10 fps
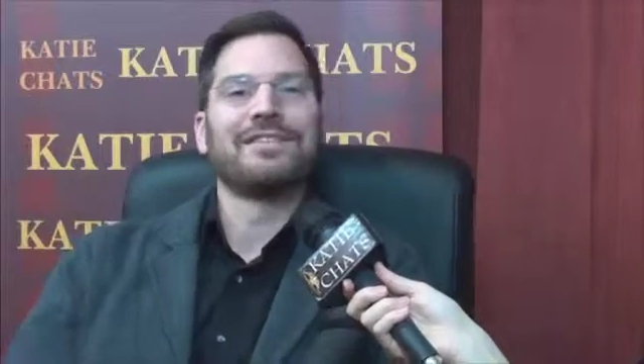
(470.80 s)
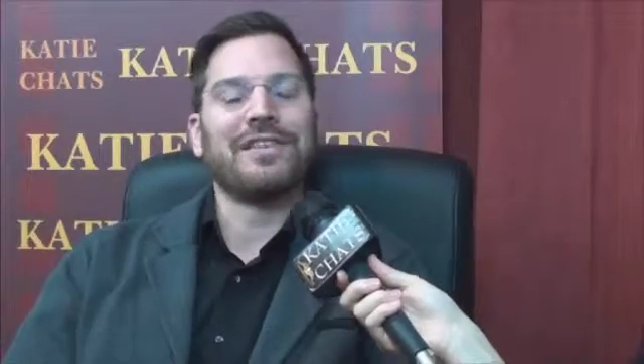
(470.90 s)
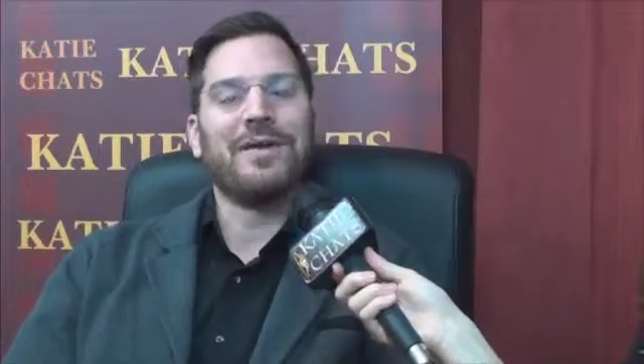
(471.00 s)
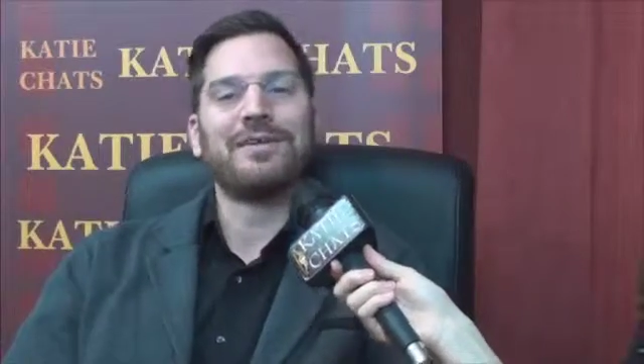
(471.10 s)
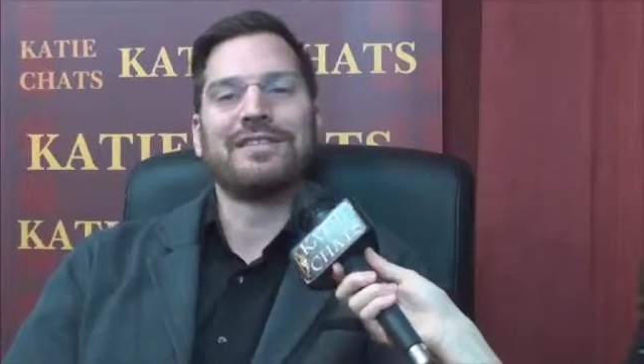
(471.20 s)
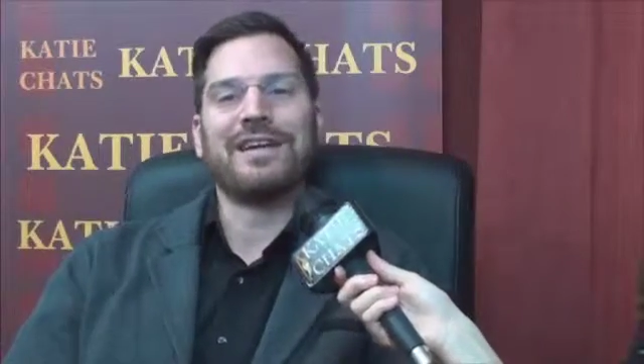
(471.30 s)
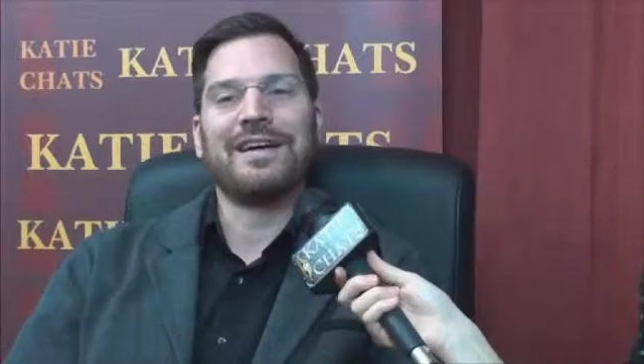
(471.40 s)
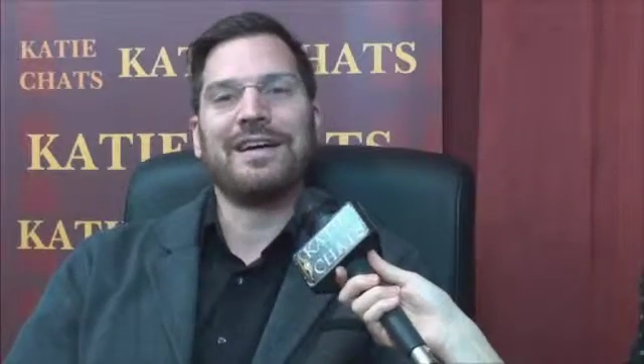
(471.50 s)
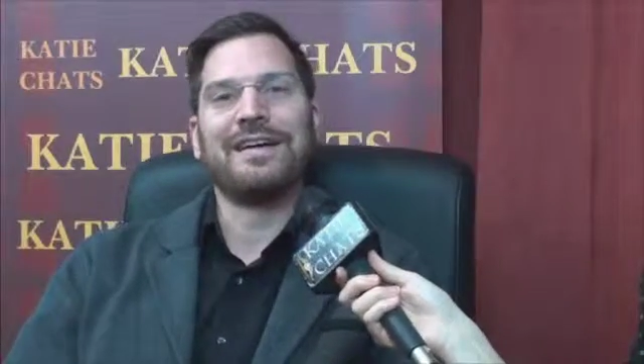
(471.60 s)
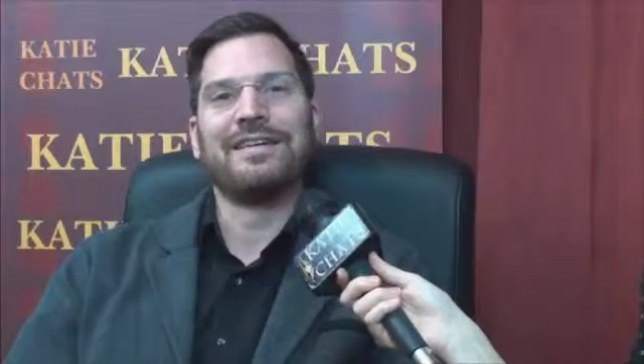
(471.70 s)
So that was,
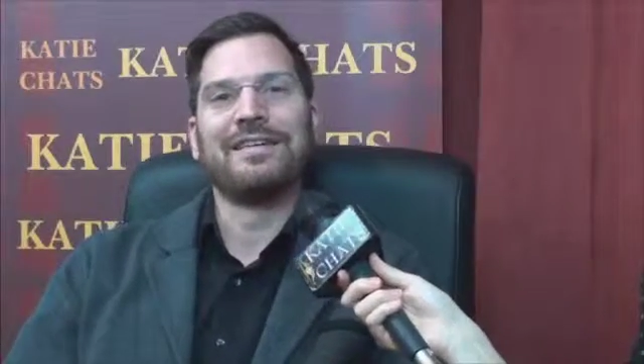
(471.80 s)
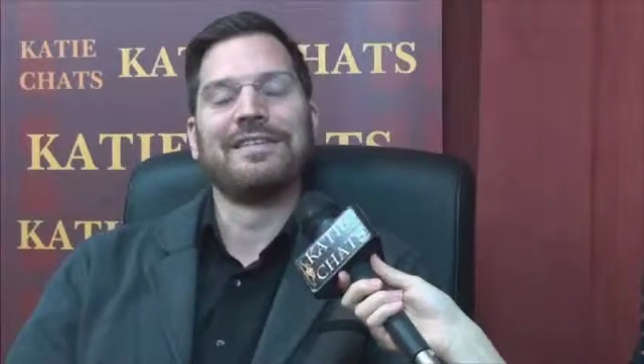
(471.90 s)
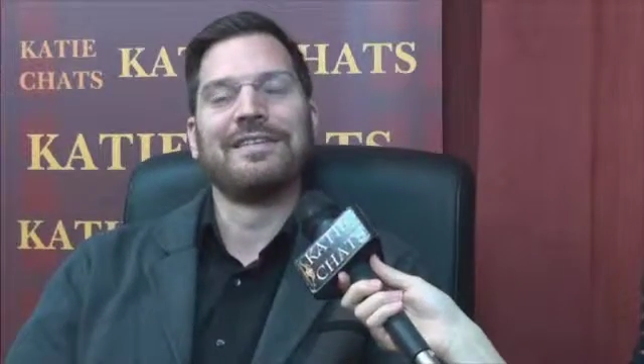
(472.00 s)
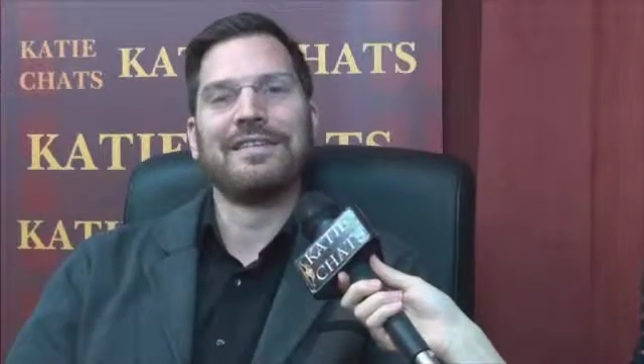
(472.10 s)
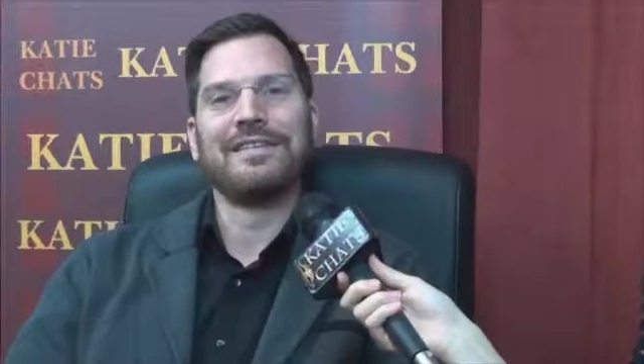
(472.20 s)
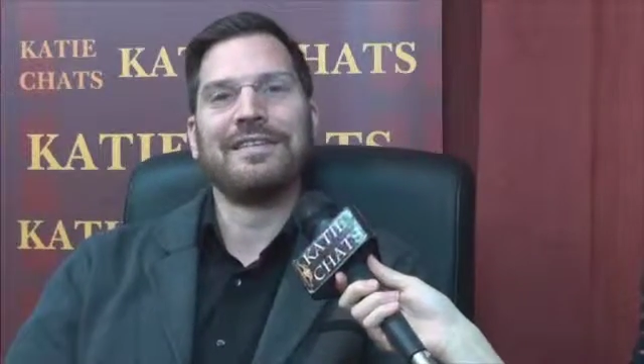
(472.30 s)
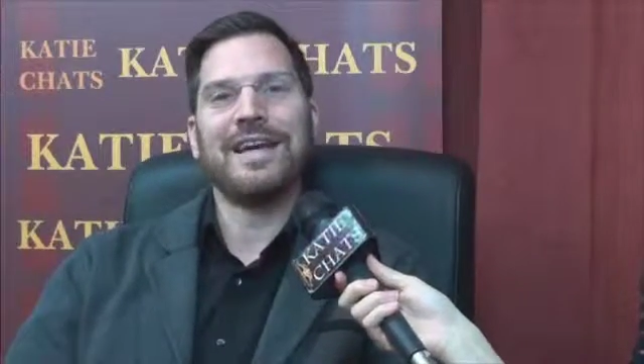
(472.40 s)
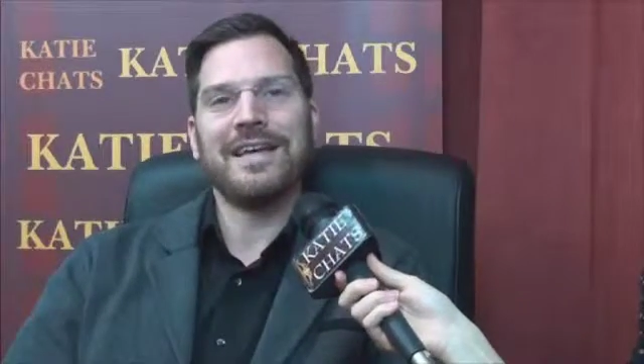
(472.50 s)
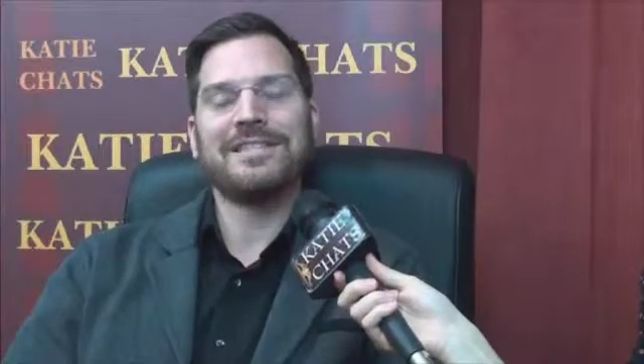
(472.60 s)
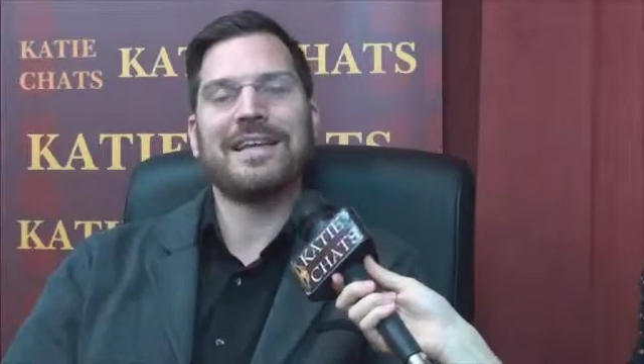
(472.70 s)

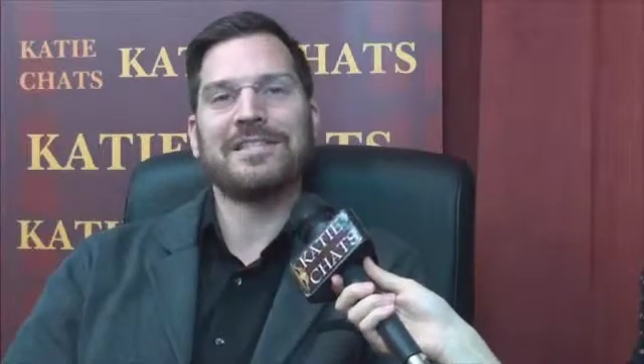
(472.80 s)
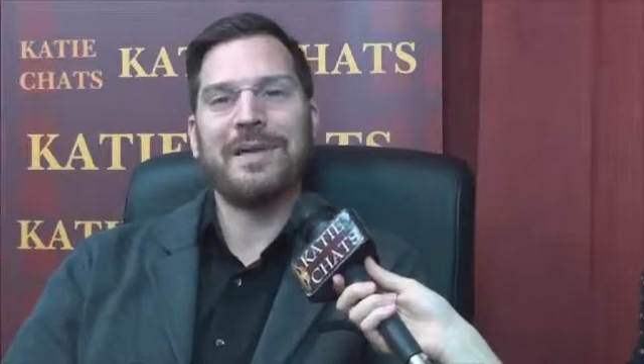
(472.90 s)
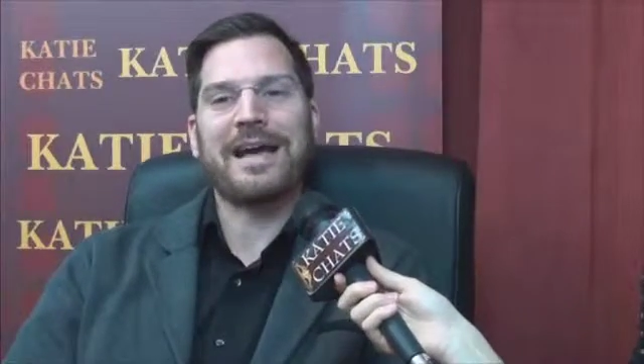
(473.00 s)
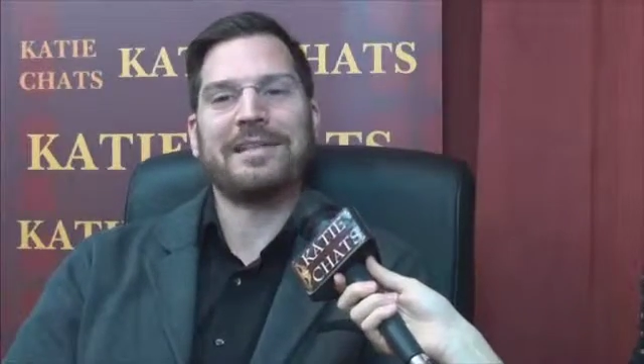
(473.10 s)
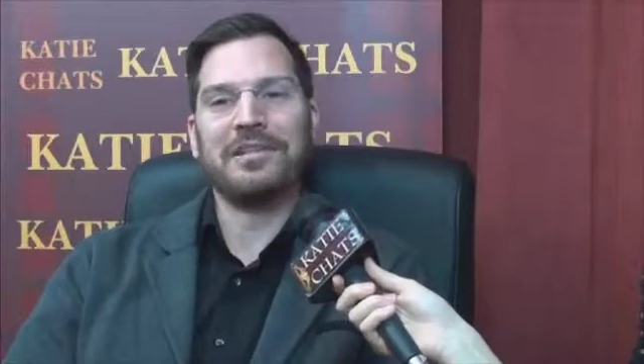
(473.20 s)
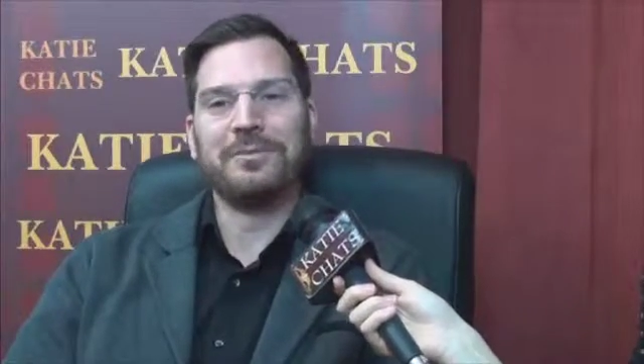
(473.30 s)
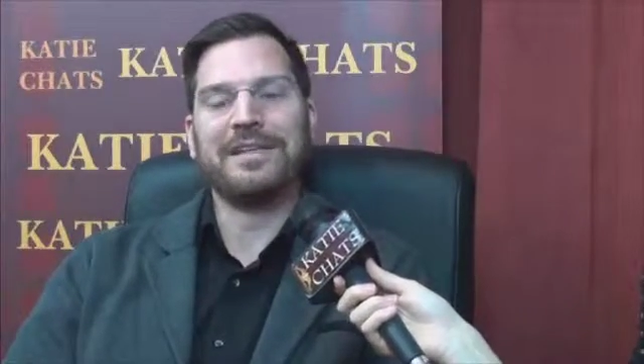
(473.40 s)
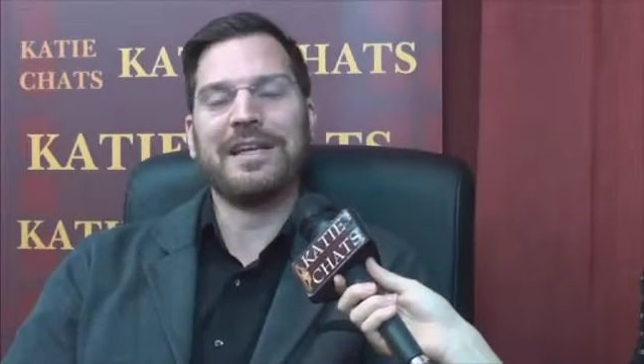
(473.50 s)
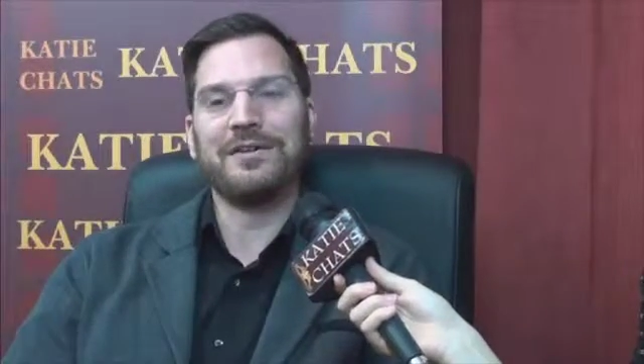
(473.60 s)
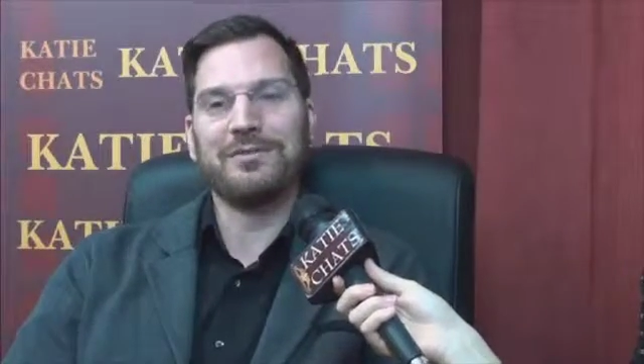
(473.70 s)
that set us back a little
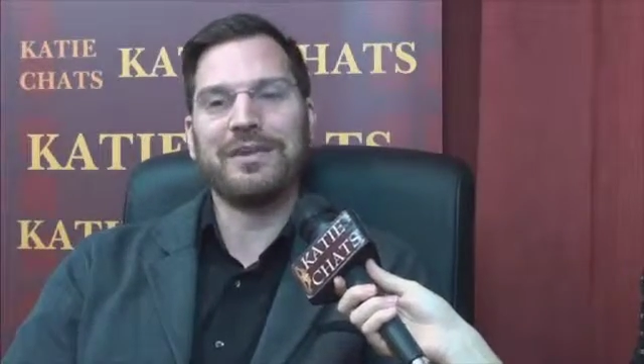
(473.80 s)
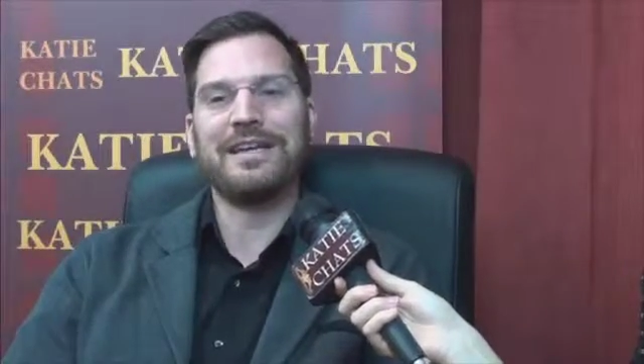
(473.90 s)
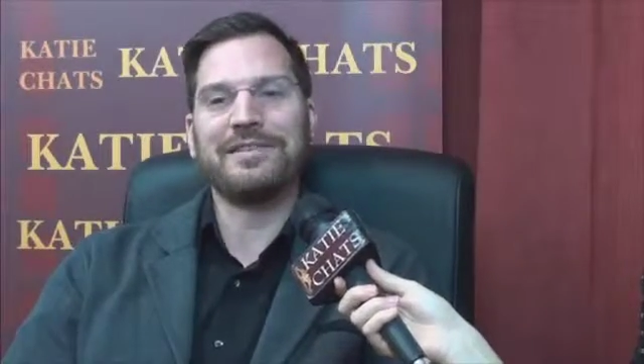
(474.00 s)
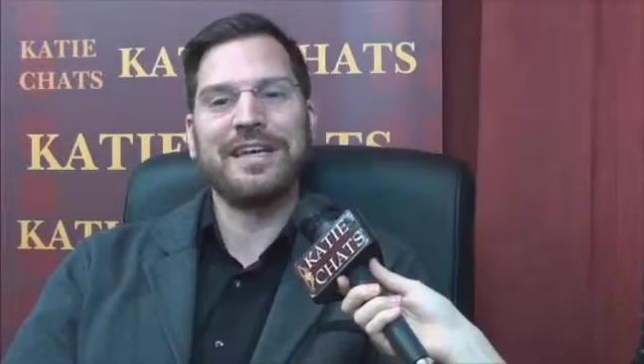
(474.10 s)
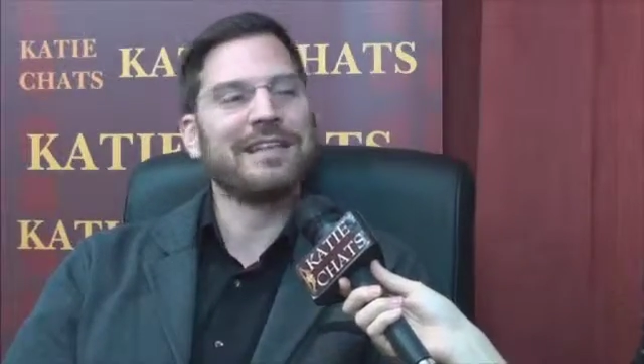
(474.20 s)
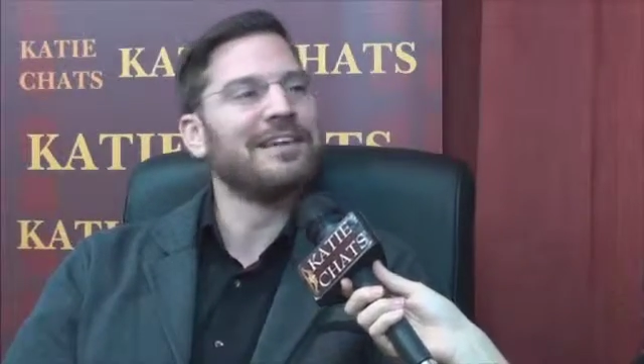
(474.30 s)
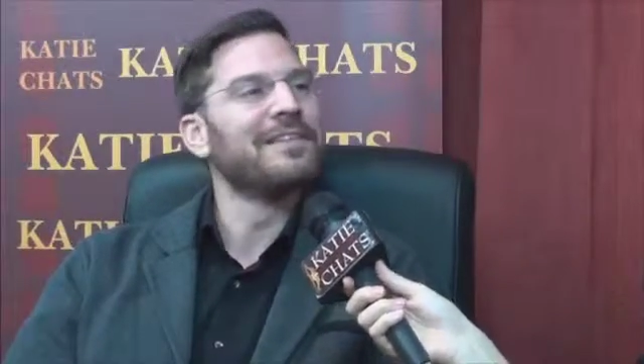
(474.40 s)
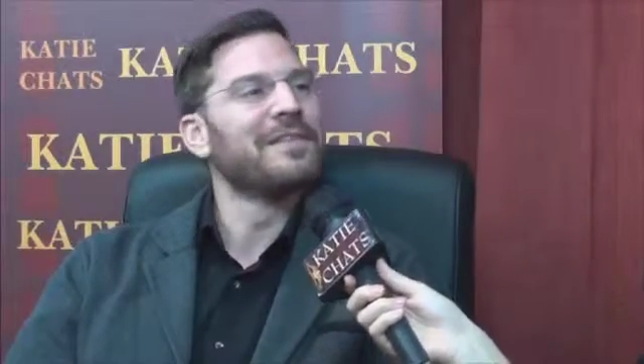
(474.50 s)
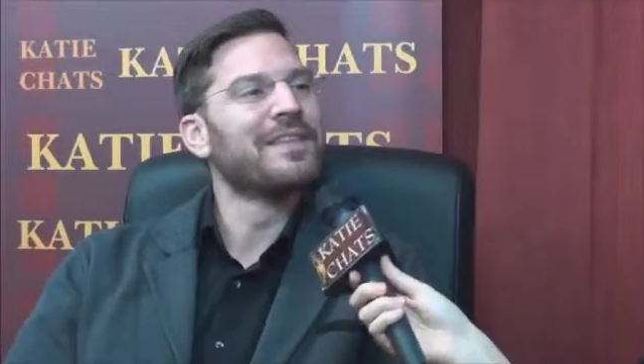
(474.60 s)
bit. That was pretty entertaining though.